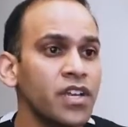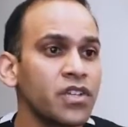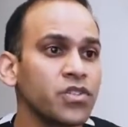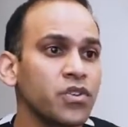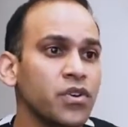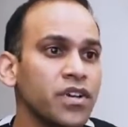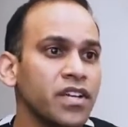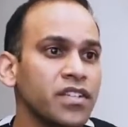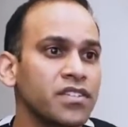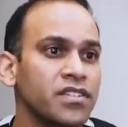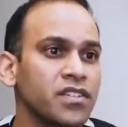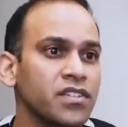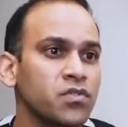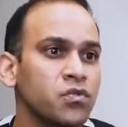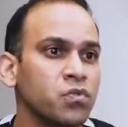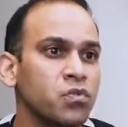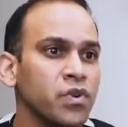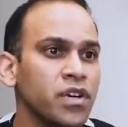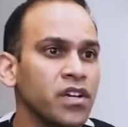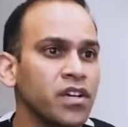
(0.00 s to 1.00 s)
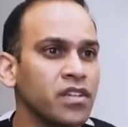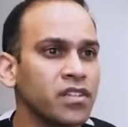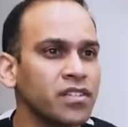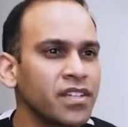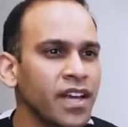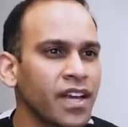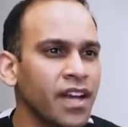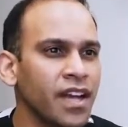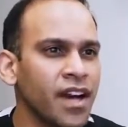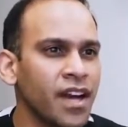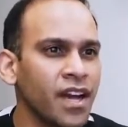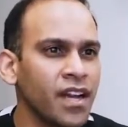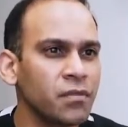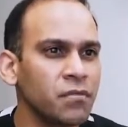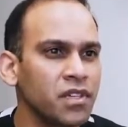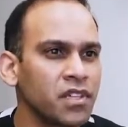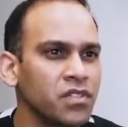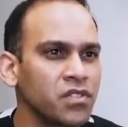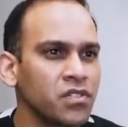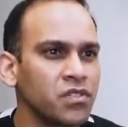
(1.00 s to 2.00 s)
So it's this weird
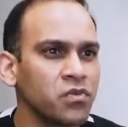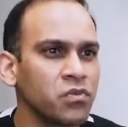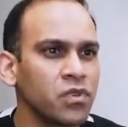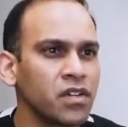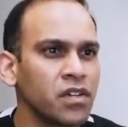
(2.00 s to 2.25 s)
dichotomy. It's this